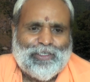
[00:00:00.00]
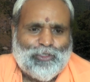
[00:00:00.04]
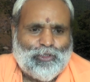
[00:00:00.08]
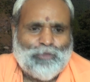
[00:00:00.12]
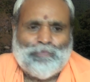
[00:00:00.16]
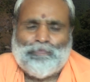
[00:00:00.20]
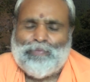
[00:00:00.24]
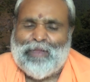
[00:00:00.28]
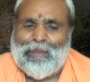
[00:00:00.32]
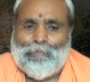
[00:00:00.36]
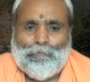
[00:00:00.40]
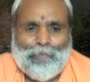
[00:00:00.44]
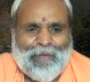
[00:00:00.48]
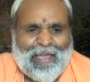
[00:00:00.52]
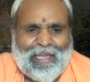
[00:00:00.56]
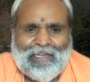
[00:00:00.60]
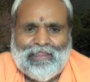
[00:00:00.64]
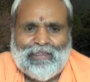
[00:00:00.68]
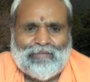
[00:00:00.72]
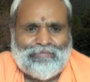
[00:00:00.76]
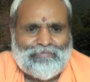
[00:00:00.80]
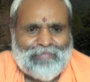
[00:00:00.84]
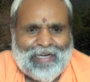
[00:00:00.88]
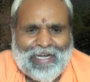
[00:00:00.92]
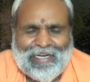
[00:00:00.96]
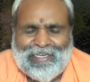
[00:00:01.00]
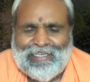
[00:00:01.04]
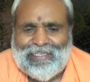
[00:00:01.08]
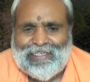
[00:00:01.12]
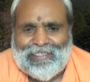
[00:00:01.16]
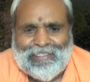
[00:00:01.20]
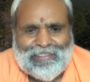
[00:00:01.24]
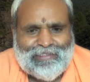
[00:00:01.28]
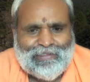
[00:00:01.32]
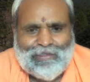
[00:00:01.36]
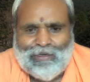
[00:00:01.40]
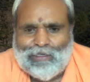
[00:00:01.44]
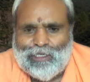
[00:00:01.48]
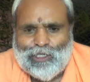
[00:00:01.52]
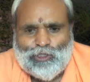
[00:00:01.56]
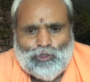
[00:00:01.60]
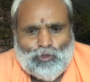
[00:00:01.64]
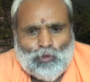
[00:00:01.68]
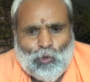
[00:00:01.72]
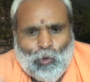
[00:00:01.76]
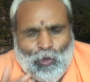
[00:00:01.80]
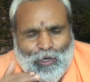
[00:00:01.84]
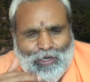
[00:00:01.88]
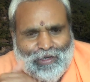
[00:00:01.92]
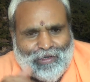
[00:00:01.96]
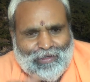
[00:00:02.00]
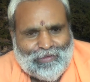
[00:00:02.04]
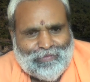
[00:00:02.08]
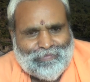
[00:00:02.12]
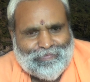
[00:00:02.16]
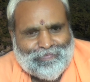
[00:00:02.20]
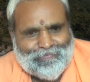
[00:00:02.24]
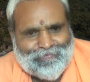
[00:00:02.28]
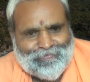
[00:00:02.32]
To prepare the mind is not a joke.